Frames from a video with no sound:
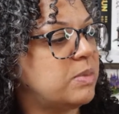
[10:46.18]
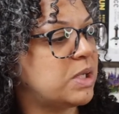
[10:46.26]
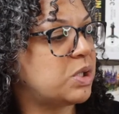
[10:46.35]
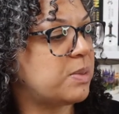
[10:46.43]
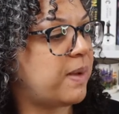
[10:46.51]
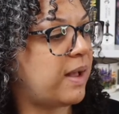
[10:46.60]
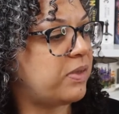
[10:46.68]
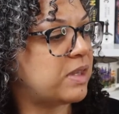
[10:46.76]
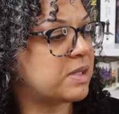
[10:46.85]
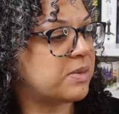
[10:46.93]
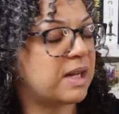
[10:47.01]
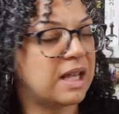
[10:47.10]
much about
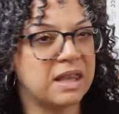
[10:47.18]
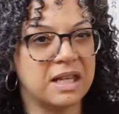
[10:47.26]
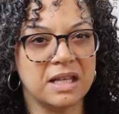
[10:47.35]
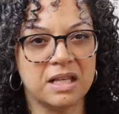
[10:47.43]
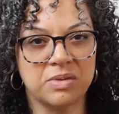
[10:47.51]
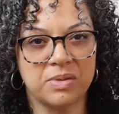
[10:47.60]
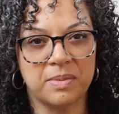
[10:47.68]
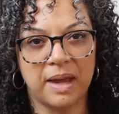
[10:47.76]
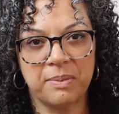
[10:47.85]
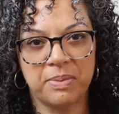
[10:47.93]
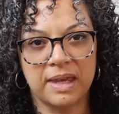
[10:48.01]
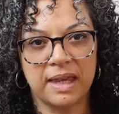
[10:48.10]
this one. I think this one
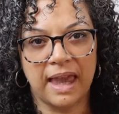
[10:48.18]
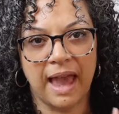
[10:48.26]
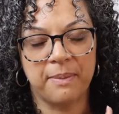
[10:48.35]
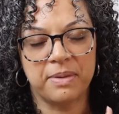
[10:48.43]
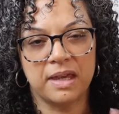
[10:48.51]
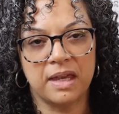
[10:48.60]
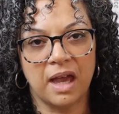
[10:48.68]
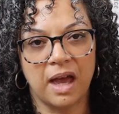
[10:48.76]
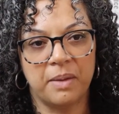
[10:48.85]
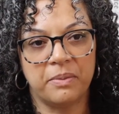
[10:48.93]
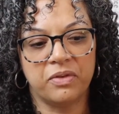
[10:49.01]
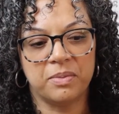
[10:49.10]
might be Gabby
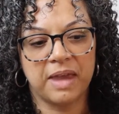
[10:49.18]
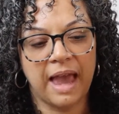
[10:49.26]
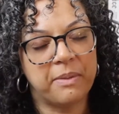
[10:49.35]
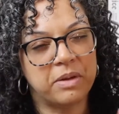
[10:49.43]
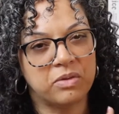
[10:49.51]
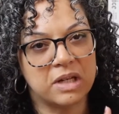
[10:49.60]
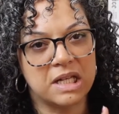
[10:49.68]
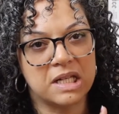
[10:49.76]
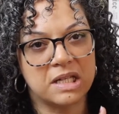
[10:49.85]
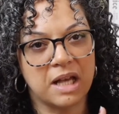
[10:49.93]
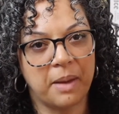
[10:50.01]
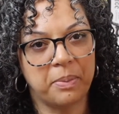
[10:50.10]
um, from Gabby
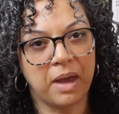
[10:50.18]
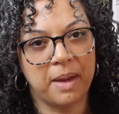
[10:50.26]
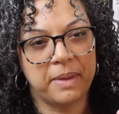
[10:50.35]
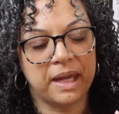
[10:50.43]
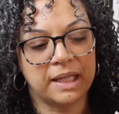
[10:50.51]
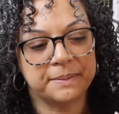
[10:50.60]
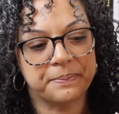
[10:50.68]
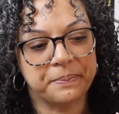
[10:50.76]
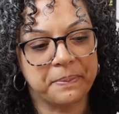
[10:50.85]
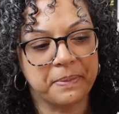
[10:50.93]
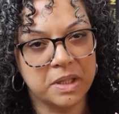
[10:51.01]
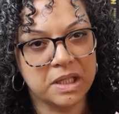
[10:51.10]
Reed's upcoming
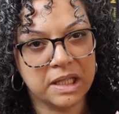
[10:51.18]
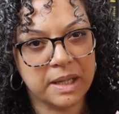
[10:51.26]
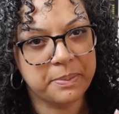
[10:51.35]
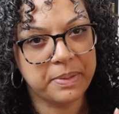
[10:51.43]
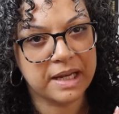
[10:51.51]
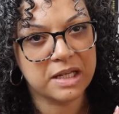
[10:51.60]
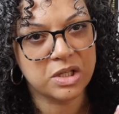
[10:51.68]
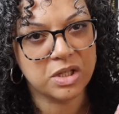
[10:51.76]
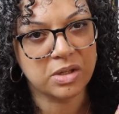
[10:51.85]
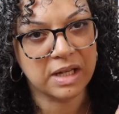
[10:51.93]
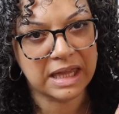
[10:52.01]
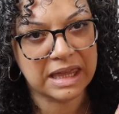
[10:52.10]
book club pick
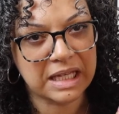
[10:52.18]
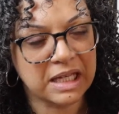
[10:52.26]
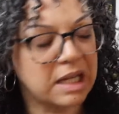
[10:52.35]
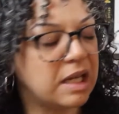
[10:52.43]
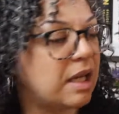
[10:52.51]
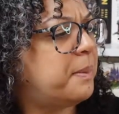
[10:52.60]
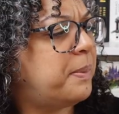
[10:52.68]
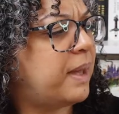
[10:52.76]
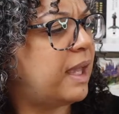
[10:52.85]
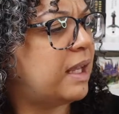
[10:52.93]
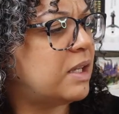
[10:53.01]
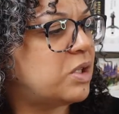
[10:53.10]
soon, I think.
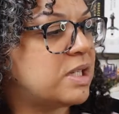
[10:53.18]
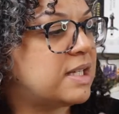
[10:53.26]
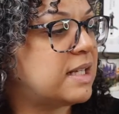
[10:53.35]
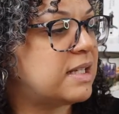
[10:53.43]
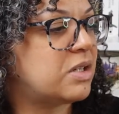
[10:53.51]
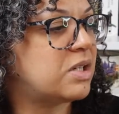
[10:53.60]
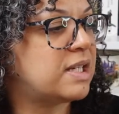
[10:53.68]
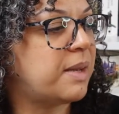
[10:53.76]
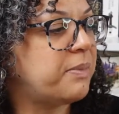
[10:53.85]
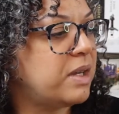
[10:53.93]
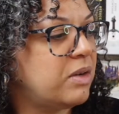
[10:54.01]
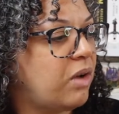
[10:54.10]
But it just says there's
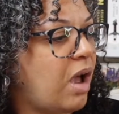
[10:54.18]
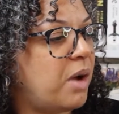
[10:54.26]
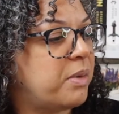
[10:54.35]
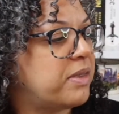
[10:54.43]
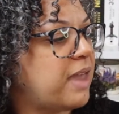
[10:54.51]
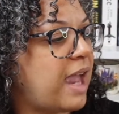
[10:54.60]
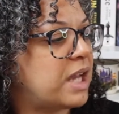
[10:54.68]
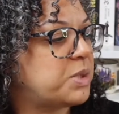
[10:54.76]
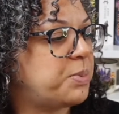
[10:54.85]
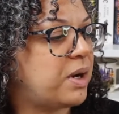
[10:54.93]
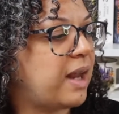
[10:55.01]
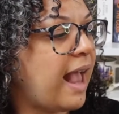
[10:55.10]
something wrong with
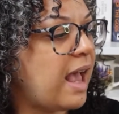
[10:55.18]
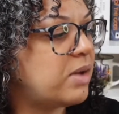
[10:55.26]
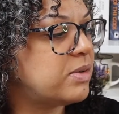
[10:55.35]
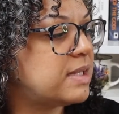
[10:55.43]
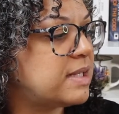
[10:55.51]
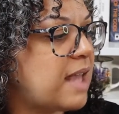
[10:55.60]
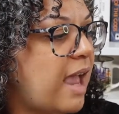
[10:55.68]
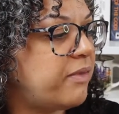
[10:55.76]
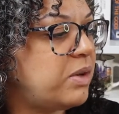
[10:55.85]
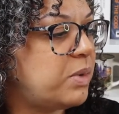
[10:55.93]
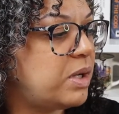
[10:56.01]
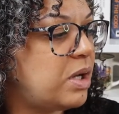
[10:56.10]
Ashburn House.
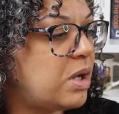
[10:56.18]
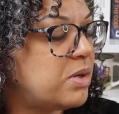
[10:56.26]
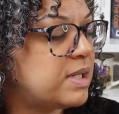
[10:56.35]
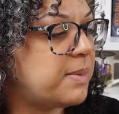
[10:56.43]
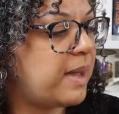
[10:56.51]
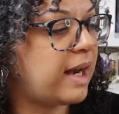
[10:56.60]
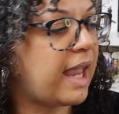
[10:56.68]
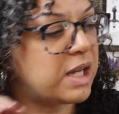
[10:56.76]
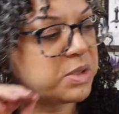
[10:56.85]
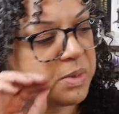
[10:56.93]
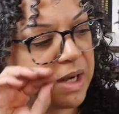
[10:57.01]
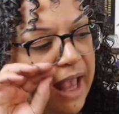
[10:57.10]
Everyone knows about
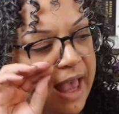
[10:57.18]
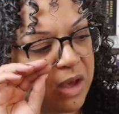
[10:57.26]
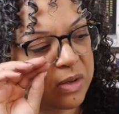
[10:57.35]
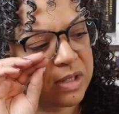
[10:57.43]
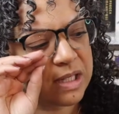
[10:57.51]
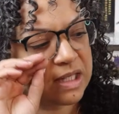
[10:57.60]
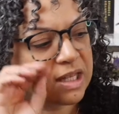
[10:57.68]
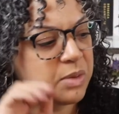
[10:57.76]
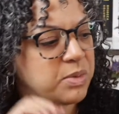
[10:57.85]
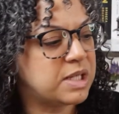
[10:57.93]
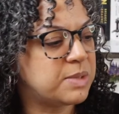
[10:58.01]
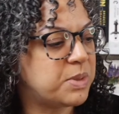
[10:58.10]
Ashburn House. They
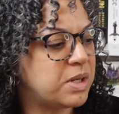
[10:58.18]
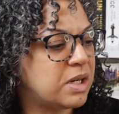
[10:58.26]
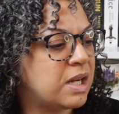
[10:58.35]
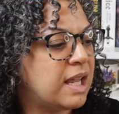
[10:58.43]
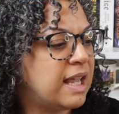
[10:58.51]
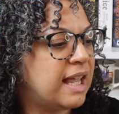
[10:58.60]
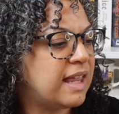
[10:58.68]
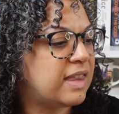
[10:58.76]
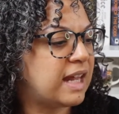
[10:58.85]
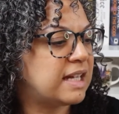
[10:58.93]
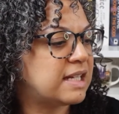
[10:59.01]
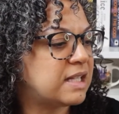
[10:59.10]
whisper
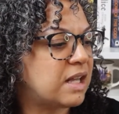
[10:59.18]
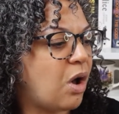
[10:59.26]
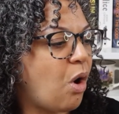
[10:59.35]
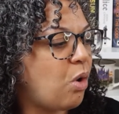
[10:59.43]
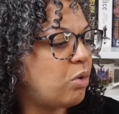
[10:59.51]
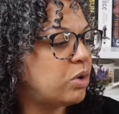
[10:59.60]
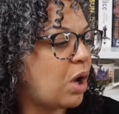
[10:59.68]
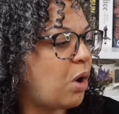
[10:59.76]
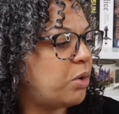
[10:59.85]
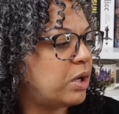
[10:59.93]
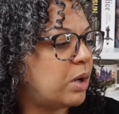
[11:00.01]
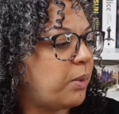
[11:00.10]
that its old
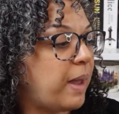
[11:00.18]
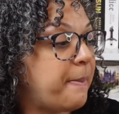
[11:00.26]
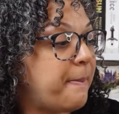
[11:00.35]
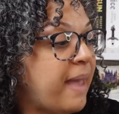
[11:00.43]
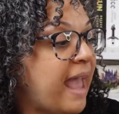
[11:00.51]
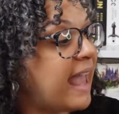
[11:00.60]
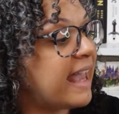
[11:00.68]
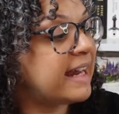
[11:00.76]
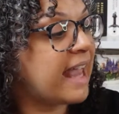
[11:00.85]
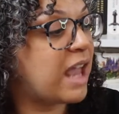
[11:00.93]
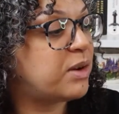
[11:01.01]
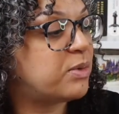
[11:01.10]
owner went mad
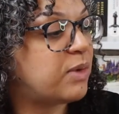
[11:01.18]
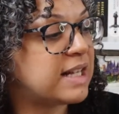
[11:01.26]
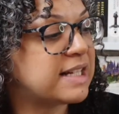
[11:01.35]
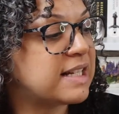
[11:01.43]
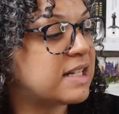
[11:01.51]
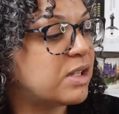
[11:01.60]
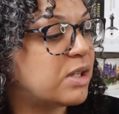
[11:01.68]
and restless